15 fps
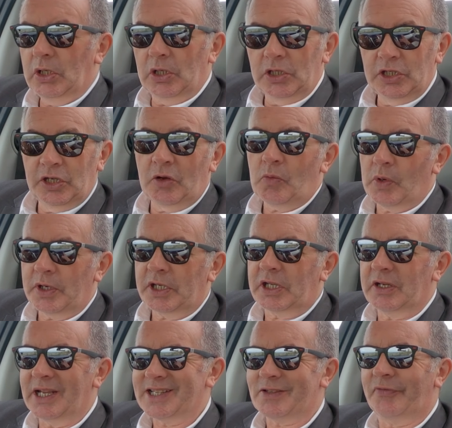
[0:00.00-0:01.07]
you don't want to
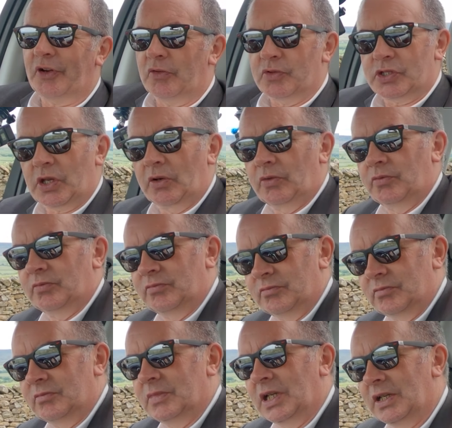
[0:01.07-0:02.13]
connect a phone, so
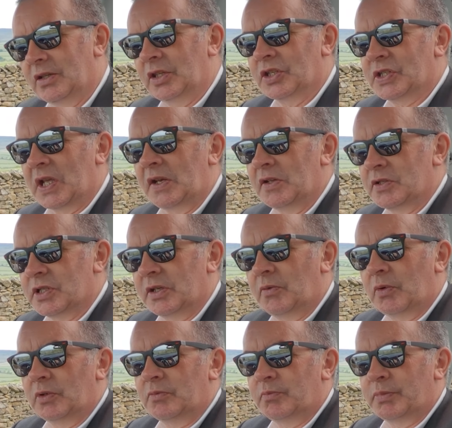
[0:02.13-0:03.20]
the tendency
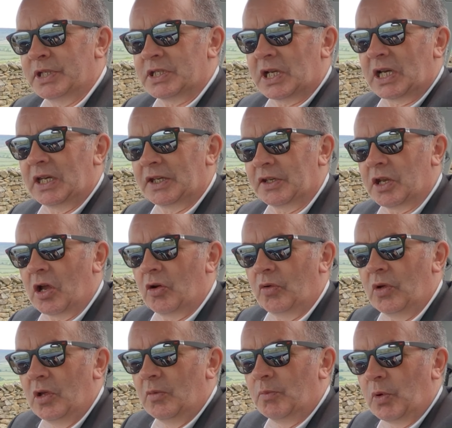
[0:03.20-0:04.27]
would be to click no,
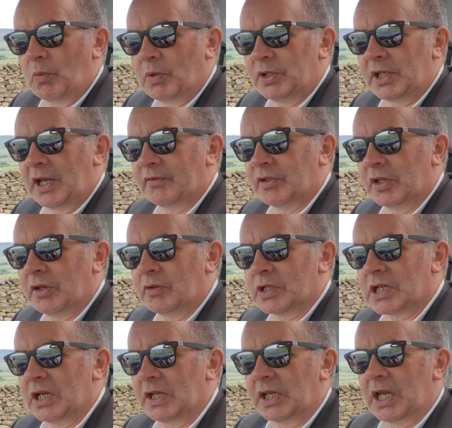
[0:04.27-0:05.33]
but what you have to do is
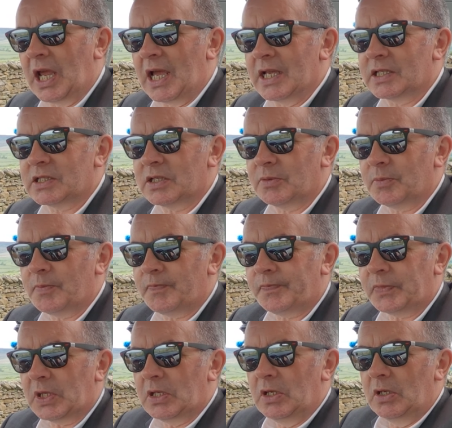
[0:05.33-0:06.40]
click yes,
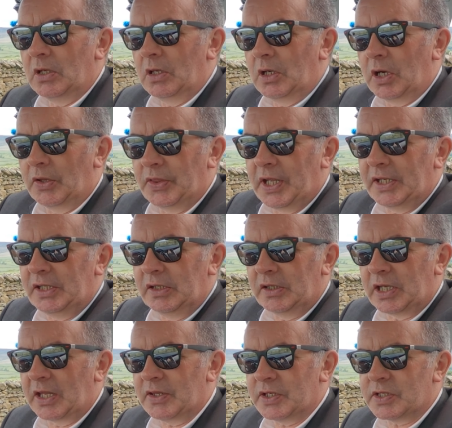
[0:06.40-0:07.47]
and then you
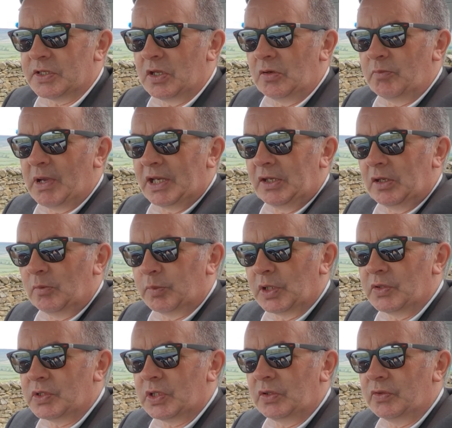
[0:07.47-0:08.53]
get this new menu:
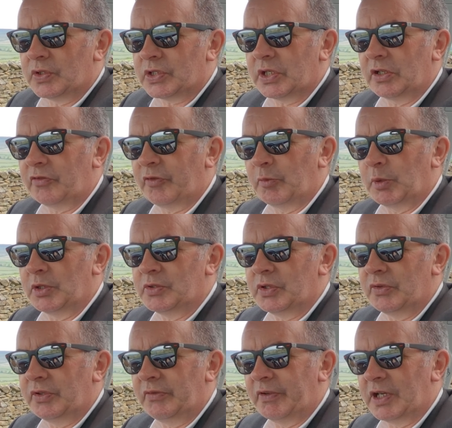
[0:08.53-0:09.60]
Bluetooth, search for
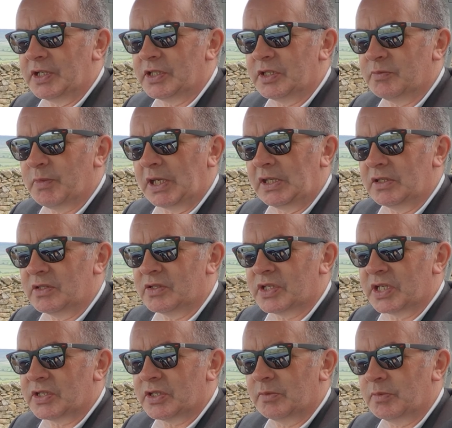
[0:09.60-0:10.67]
Bluetooth devices, make
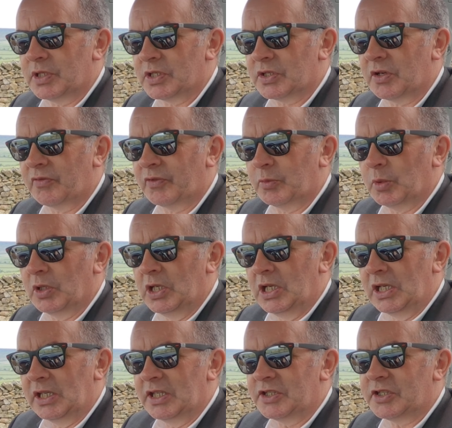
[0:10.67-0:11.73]
system discoverable,
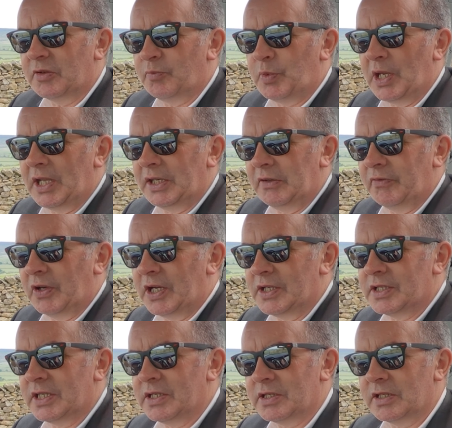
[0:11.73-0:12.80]
list of paired
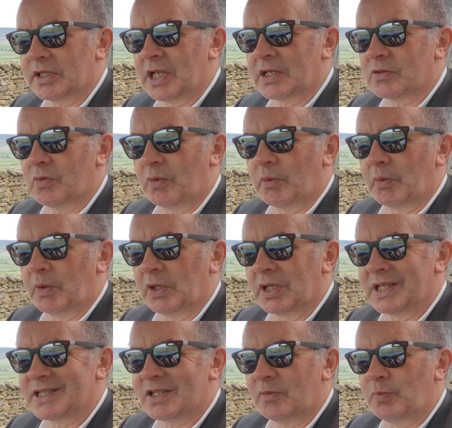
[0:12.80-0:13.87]
devices. That's what we want,
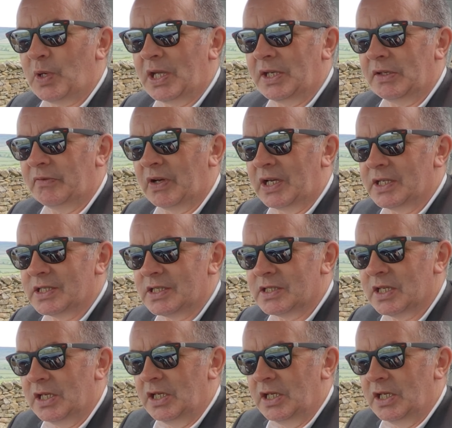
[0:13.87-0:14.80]
list of paired devices.